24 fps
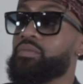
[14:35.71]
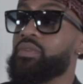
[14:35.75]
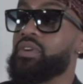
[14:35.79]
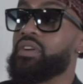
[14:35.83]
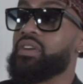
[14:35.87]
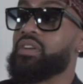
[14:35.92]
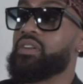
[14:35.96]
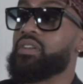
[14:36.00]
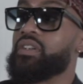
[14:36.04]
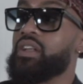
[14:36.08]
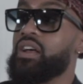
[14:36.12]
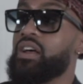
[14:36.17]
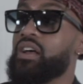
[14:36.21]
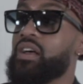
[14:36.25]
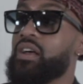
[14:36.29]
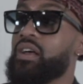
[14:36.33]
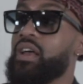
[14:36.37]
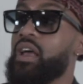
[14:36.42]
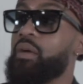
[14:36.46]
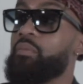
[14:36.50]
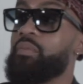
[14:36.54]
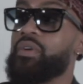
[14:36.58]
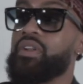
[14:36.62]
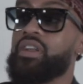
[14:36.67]
but
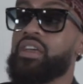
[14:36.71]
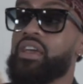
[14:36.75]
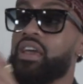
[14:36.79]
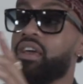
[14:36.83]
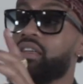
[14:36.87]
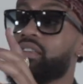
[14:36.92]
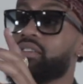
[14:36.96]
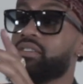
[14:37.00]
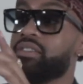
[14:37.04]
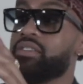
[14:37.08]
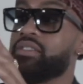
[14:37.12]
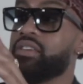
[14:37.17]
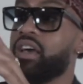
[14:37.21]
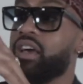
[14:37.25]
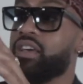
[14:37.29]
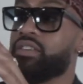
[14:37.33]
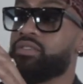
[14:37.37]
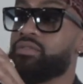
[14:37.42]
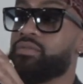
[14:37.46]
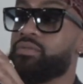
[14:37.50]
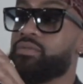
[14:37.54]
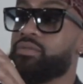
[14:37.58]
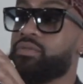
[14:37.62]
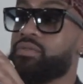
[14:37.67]
had been together since high
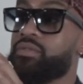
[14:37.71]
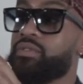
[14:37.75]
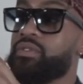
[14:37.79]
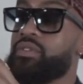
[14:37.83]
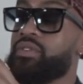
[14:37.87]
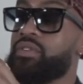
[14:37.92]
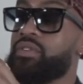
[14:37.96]
school.